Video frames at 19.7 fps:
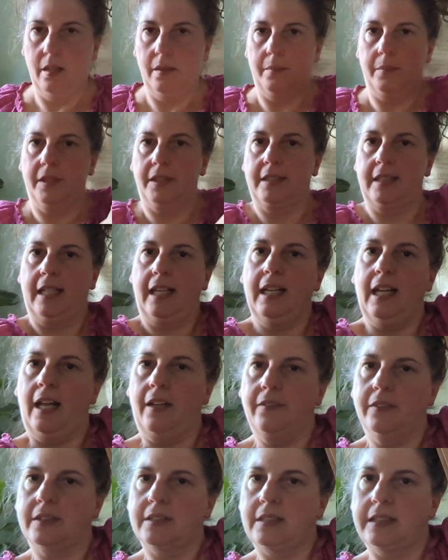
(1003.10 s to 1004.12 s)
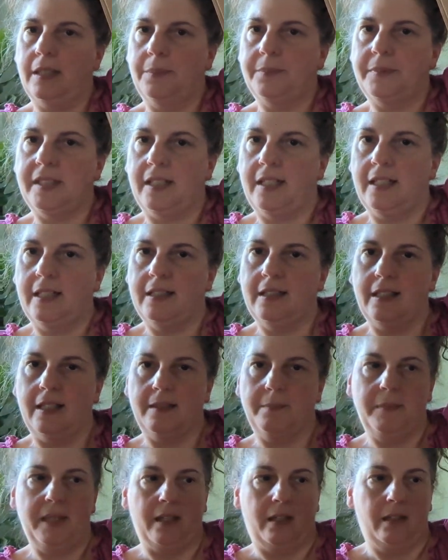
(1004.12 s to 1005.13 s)
But see, I've slipped it in the
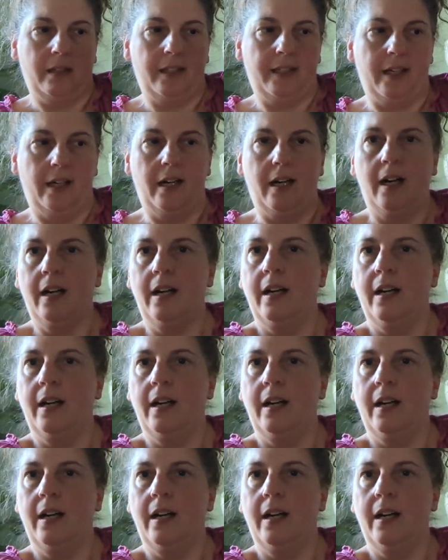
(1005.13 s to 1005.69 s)
middle here.